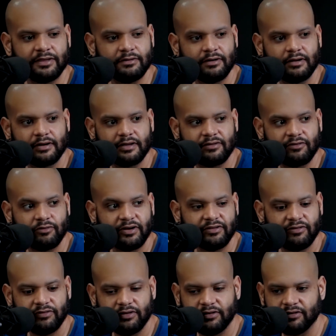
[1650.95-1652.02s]
only
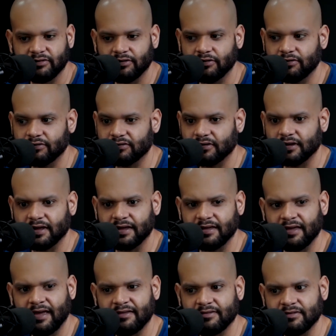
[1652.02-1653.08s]
22 years old, so like
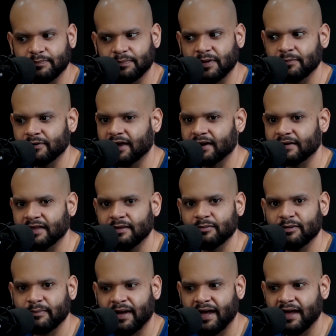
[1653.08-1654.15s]
people got to keep
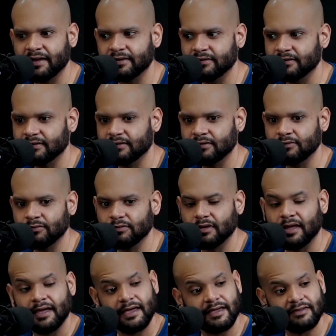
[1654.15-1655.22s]
in mind
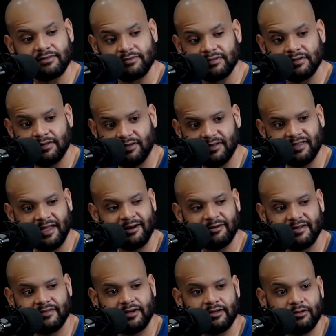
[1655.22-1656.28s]
they don't
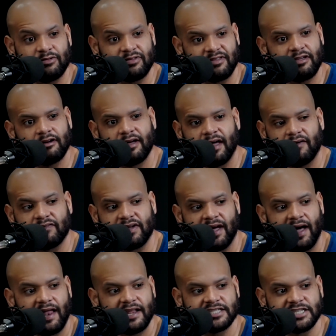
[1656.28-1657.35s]
even know you still have
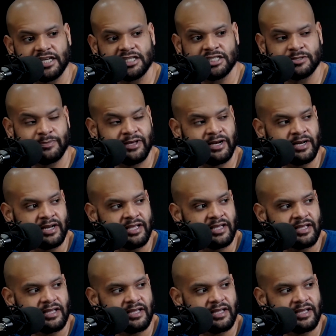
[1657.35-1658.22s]
college eligibility.